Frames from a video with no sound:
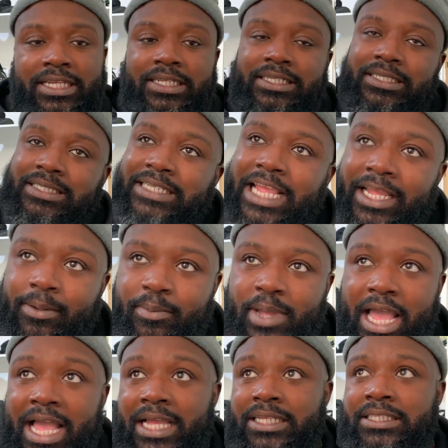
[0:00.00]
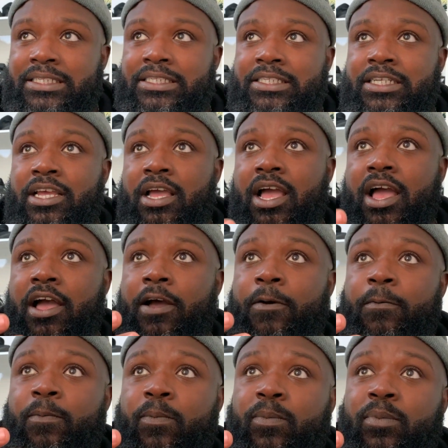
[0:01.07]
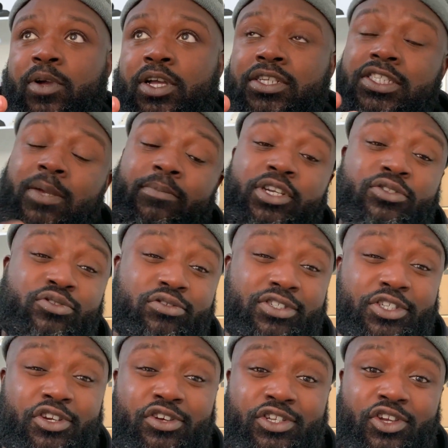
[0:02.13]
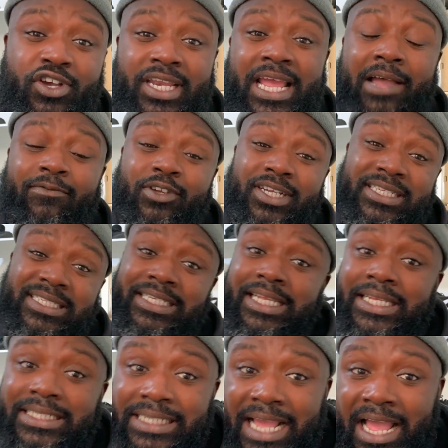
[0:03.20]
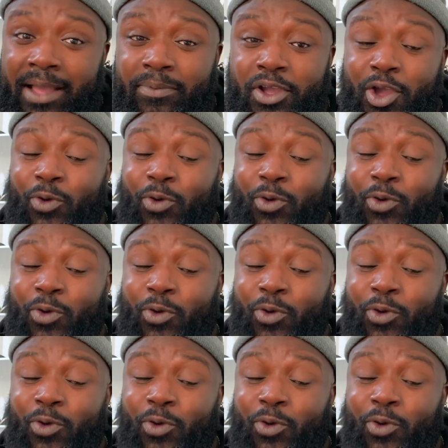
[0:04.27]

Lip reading: same as some of the draws you're gonna have on the sneakers app,